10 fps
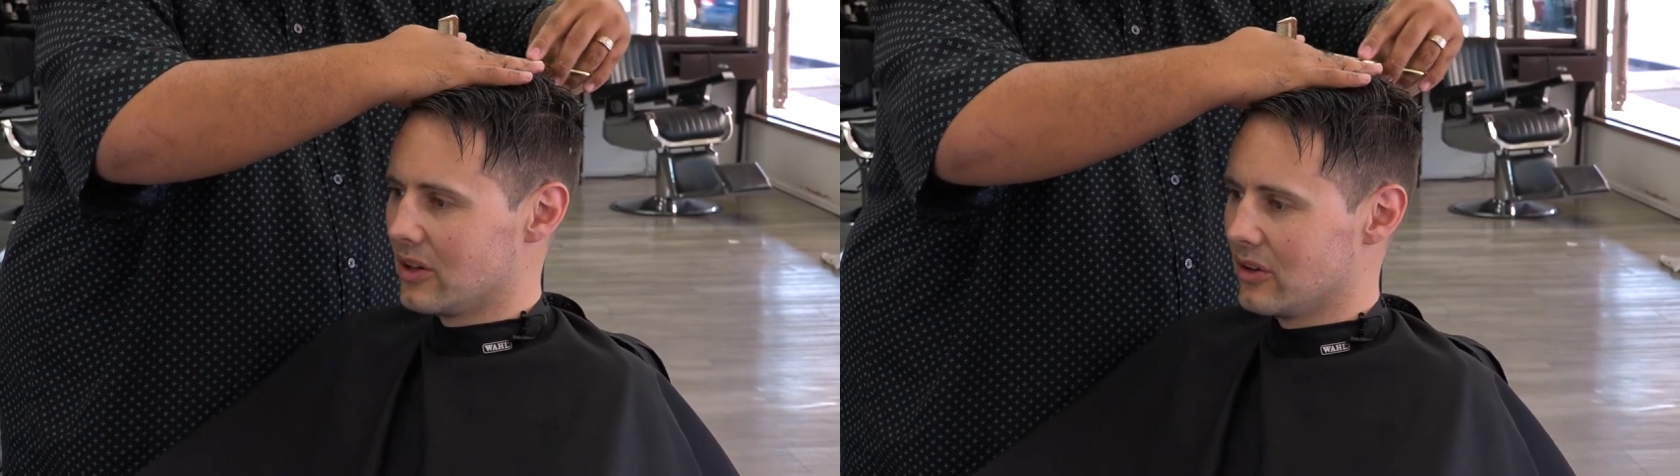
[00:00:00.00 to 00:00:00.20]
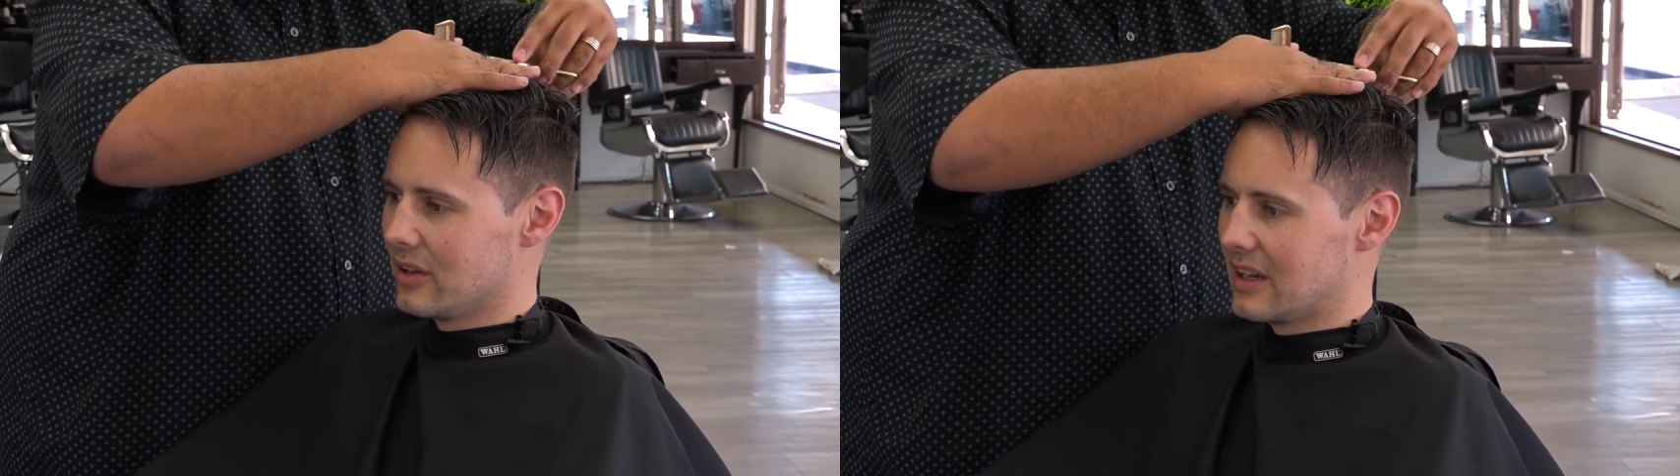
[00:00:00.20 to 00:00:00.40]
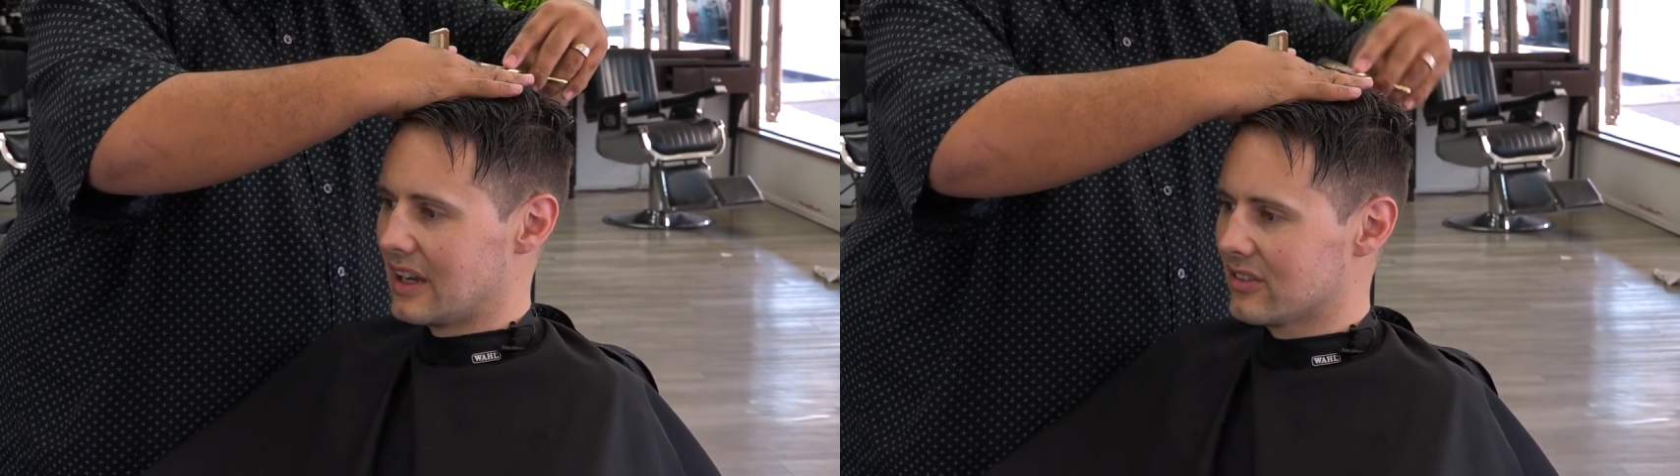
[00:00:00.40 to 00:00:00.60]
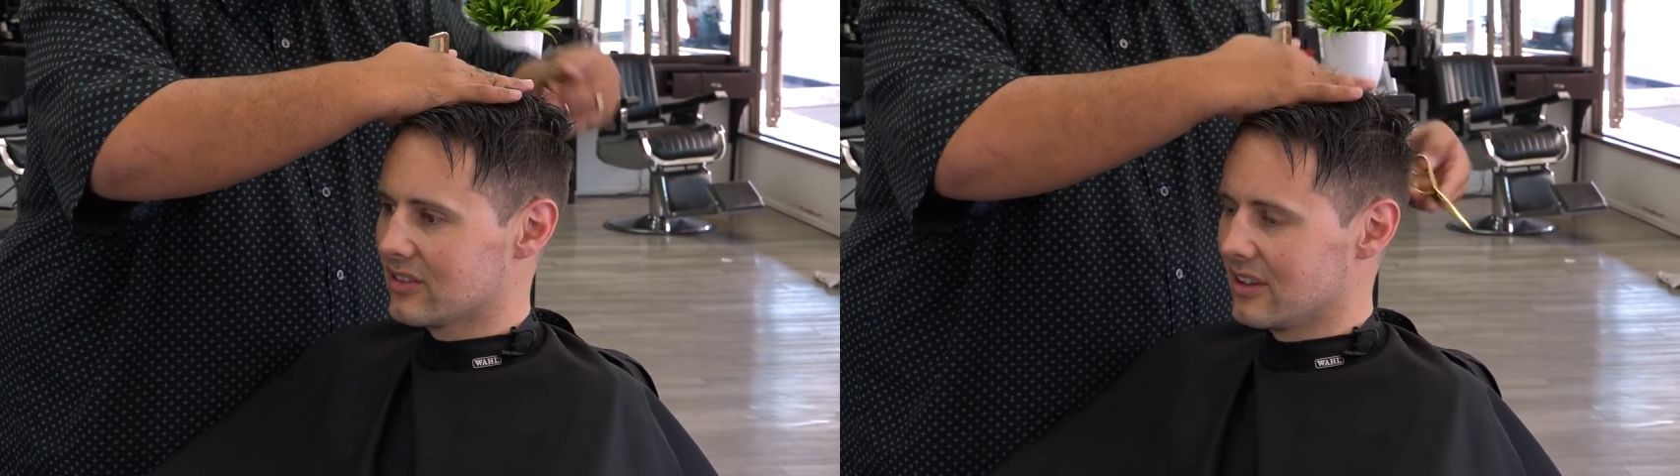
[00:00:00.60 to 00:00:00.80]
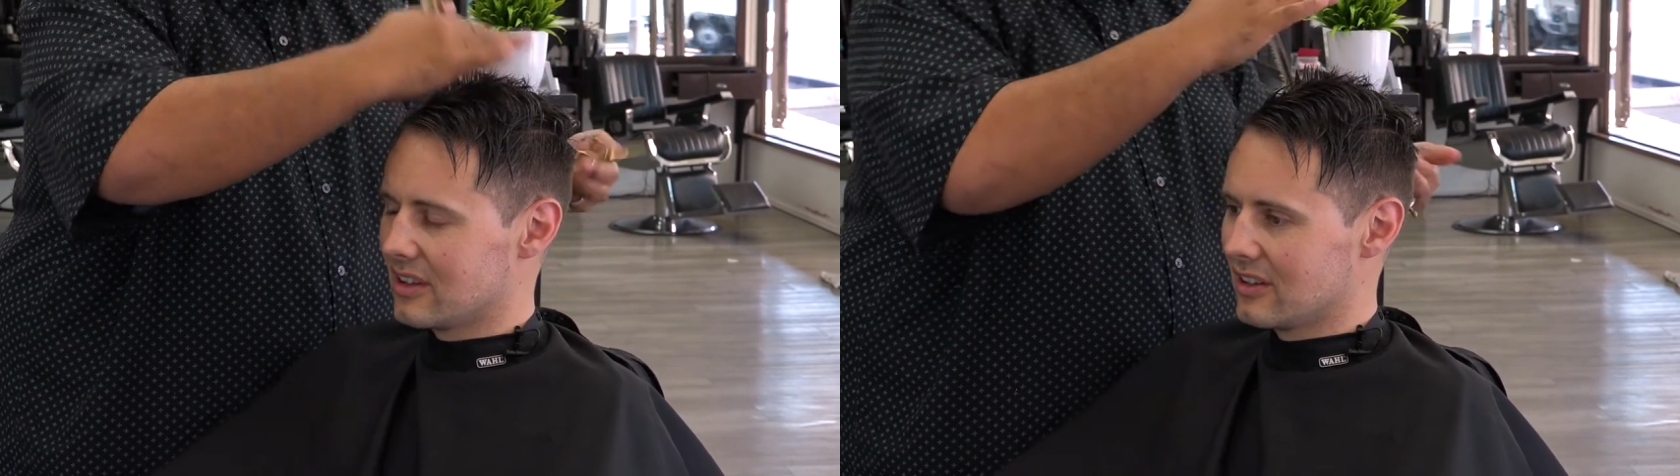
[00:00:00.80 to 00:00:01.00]
early enough
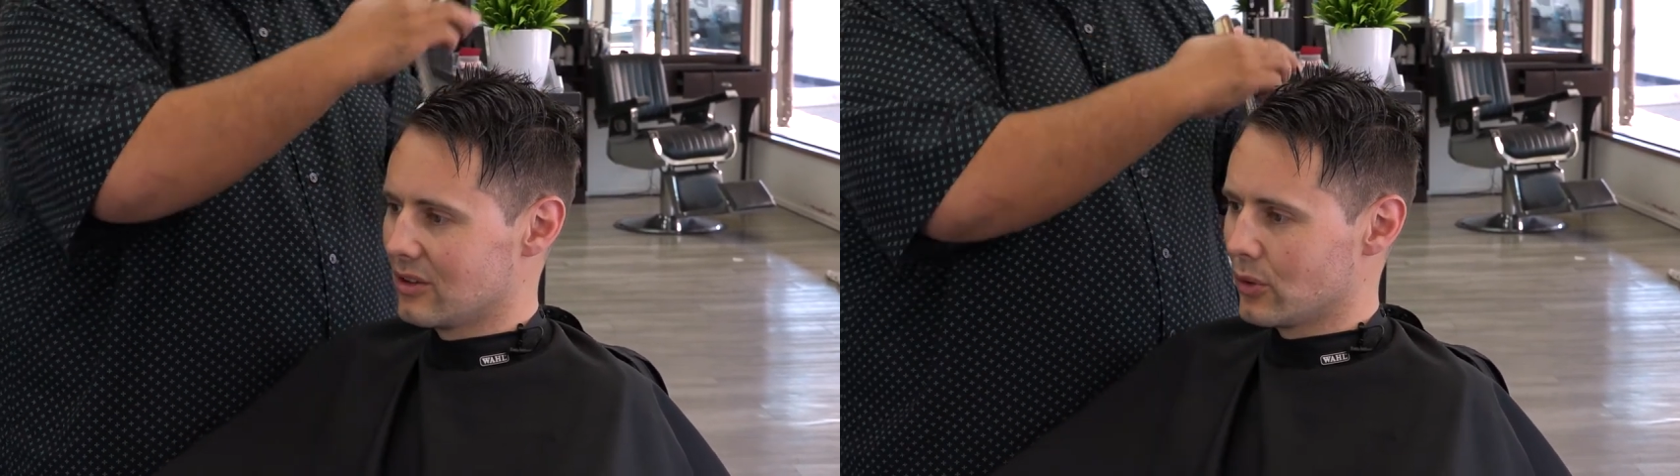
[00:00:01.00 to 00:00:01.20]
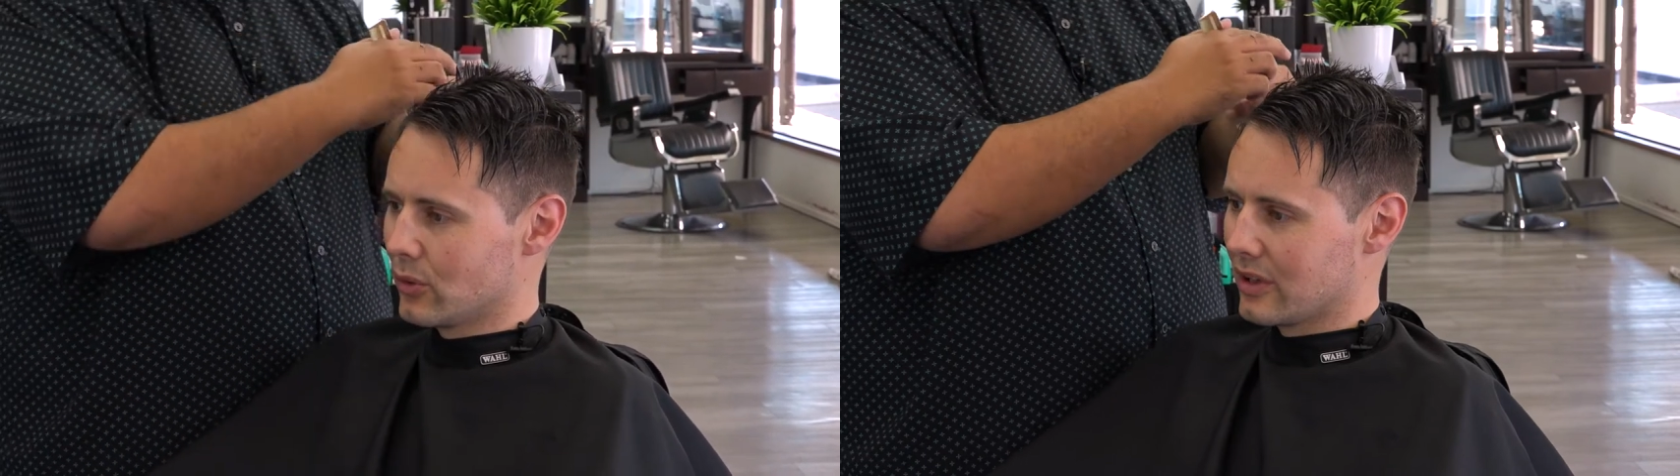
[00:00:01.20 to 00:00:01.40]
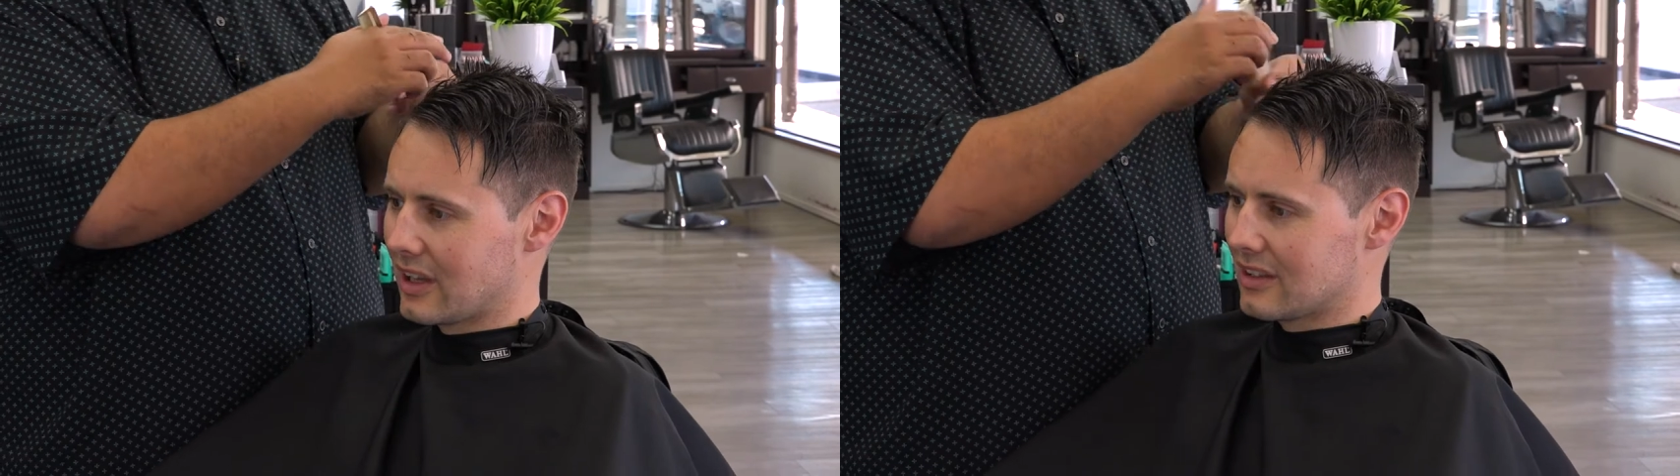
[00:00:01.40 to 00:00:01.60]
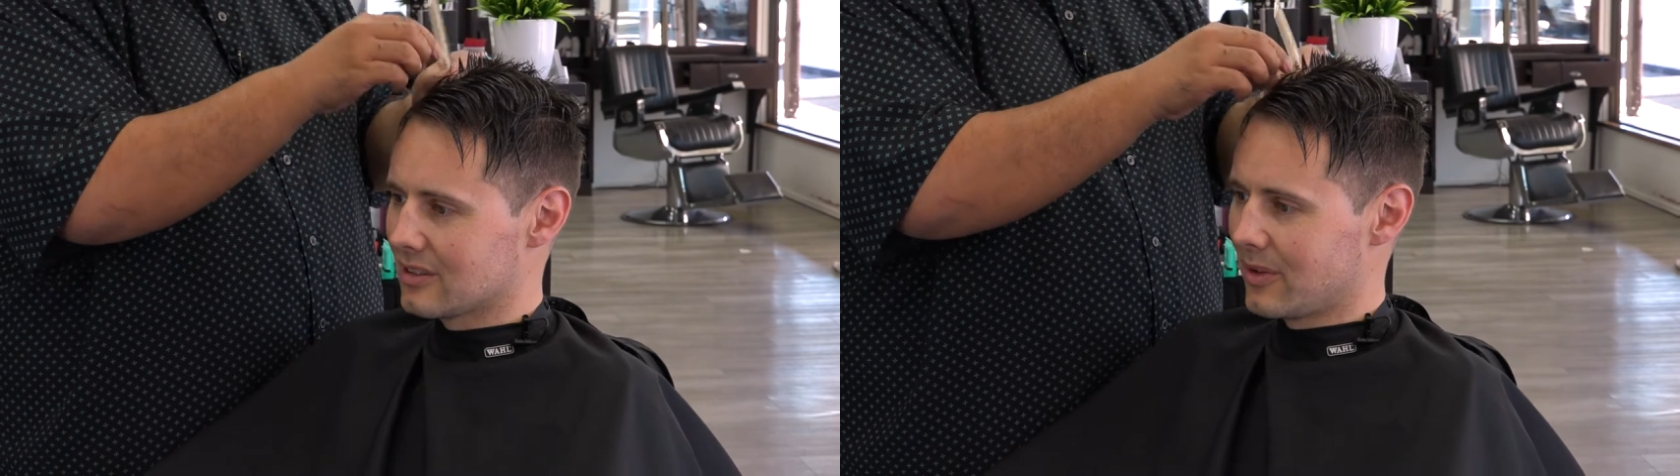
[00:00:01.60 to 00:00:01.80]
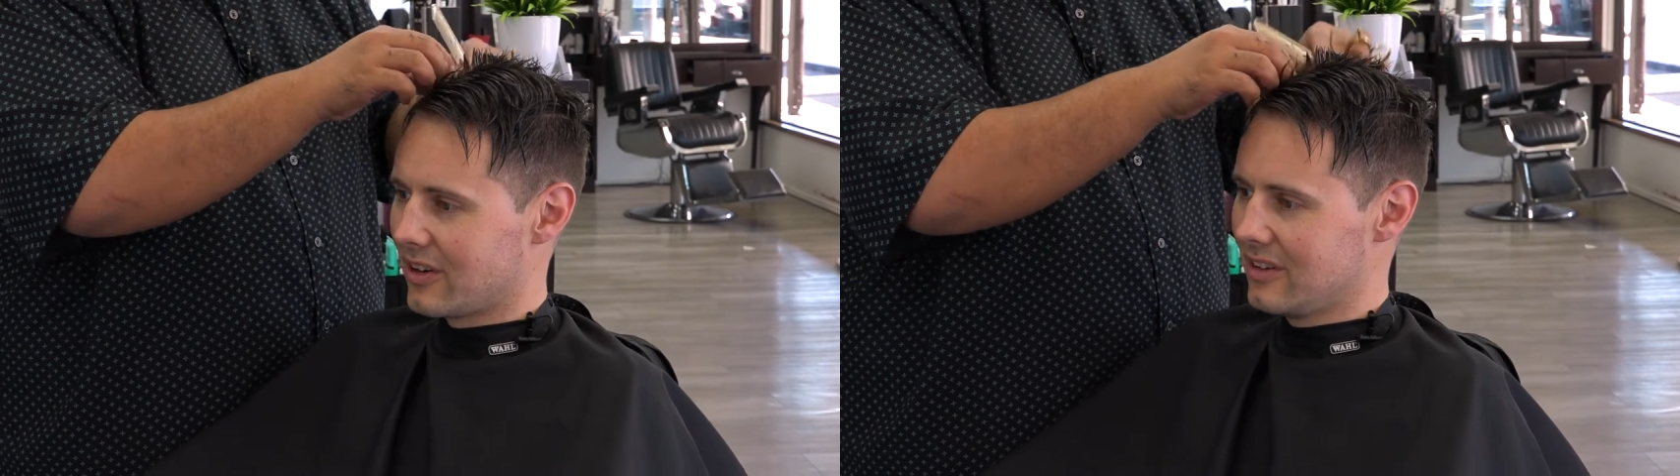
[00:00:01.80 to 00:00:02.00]
so that you can do it all again
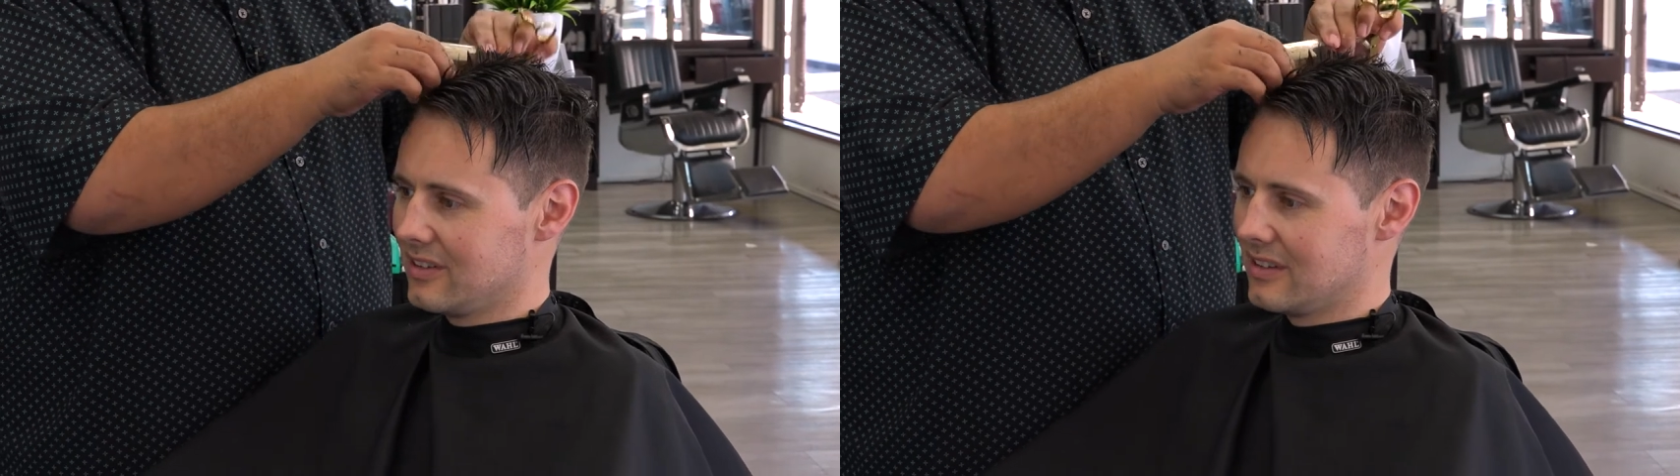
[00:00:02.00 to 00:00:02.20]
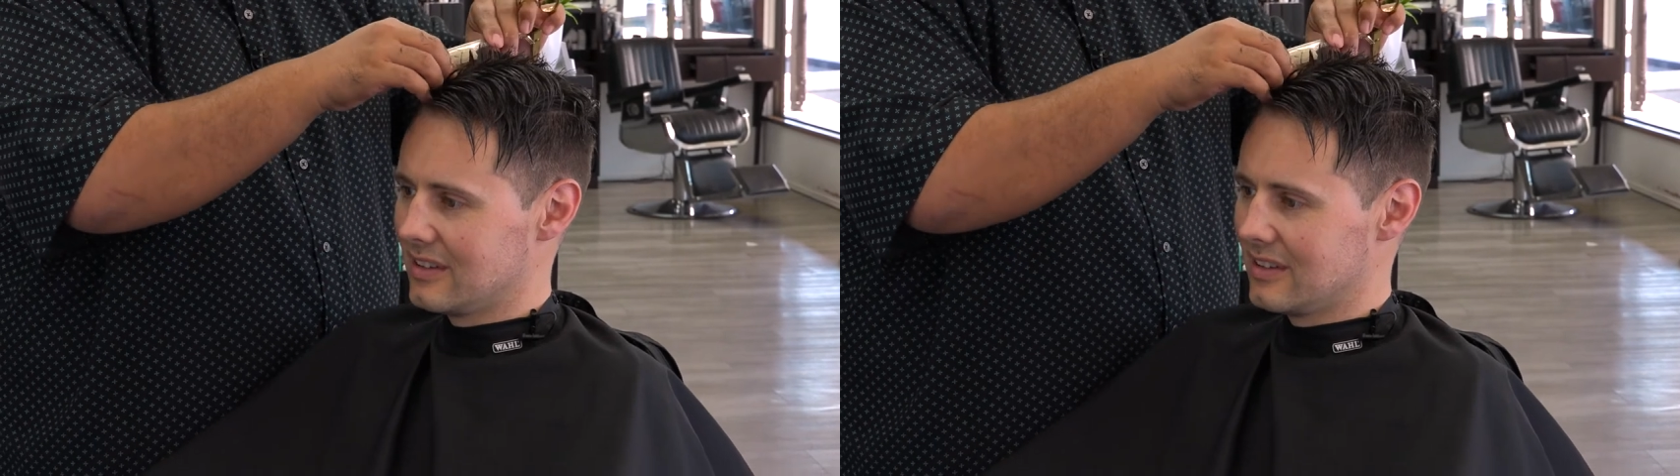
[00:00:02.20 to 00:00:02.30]
tomorrow.